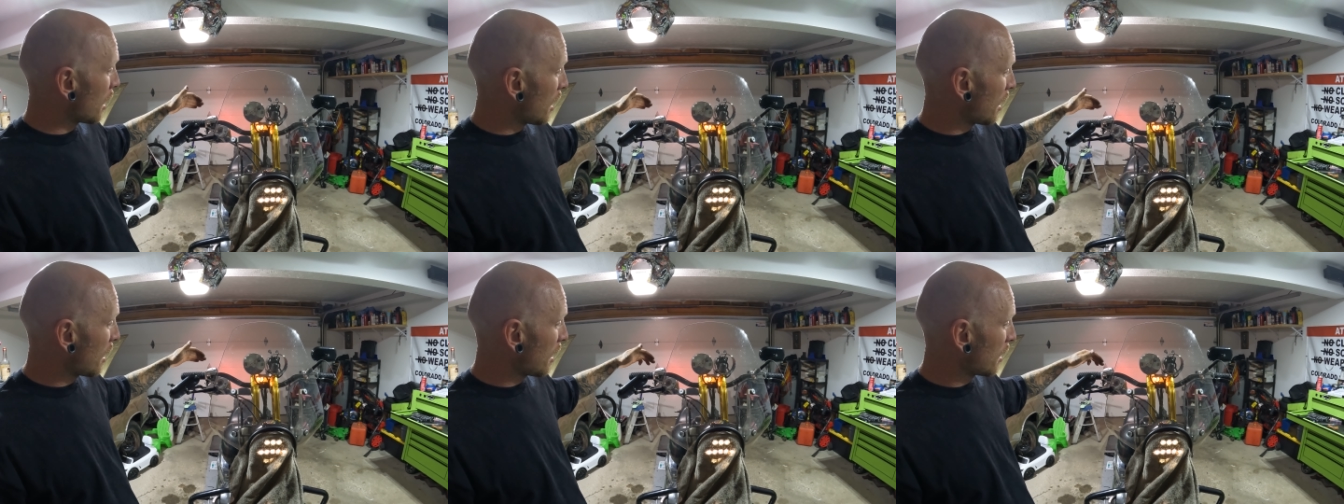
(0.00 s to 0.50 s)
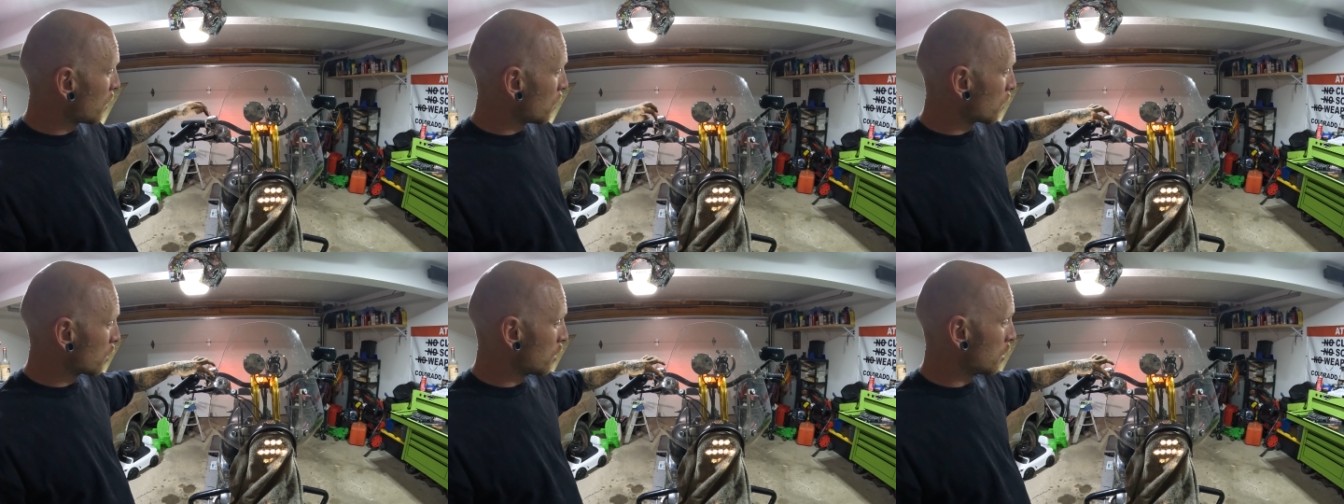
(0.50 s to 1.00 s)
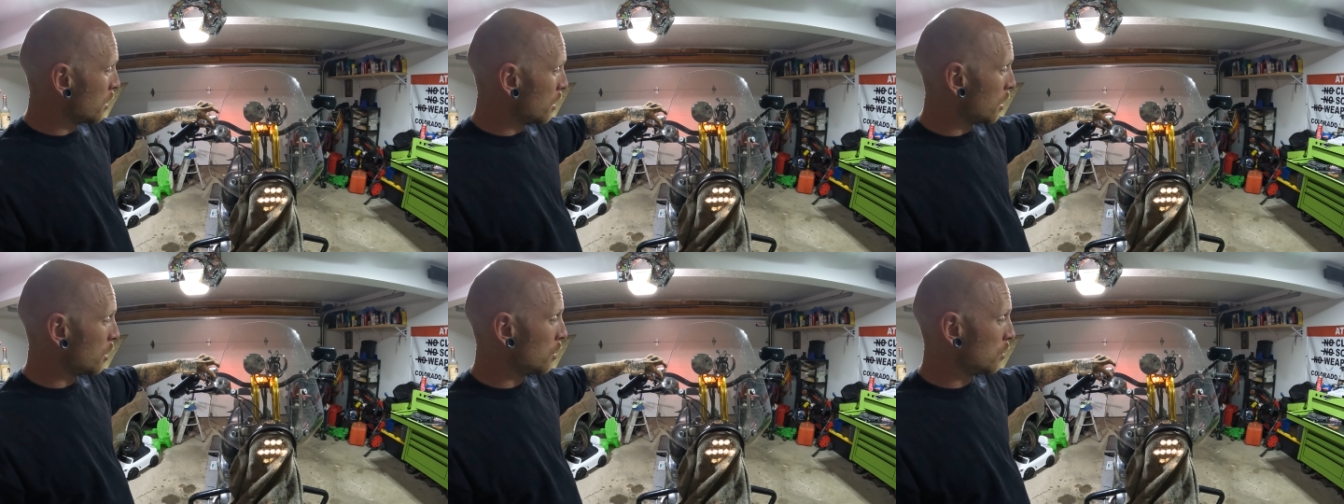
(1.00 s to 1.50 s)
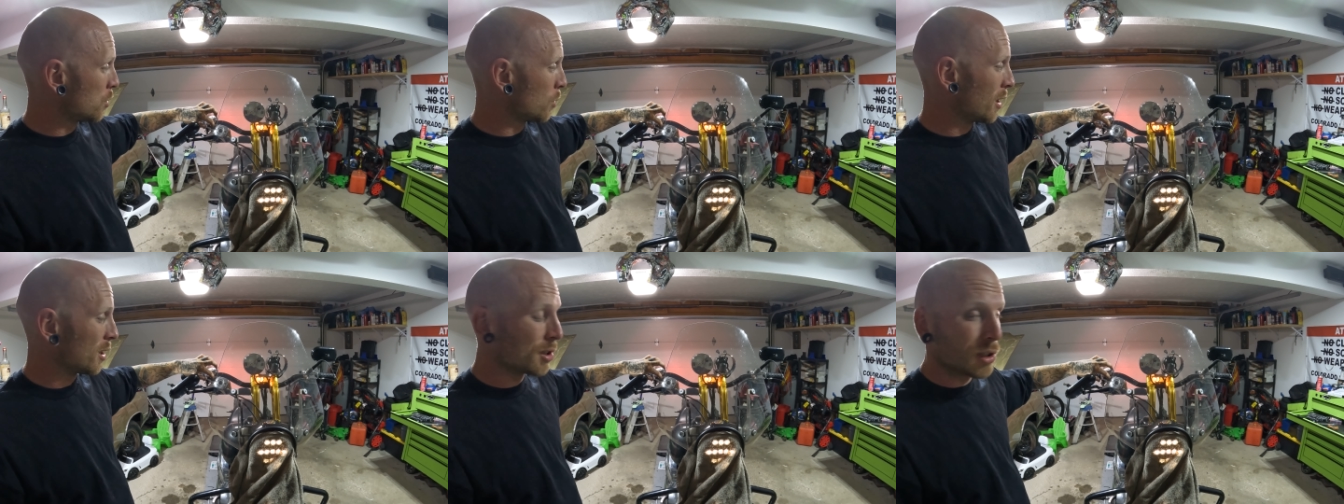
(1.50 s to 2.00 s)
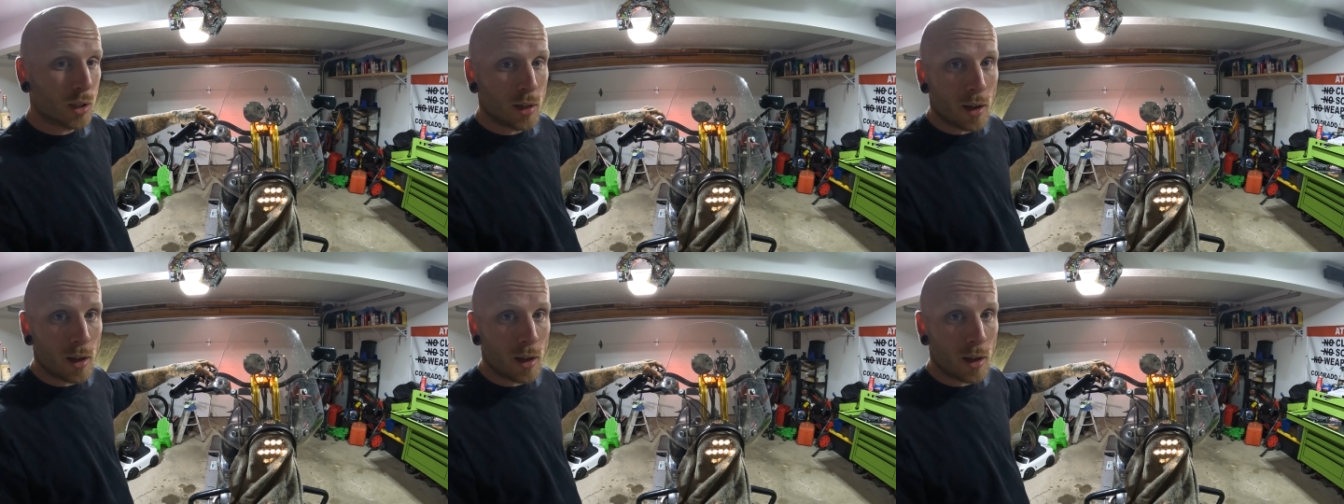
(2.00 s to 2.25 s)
I ordered a new switch.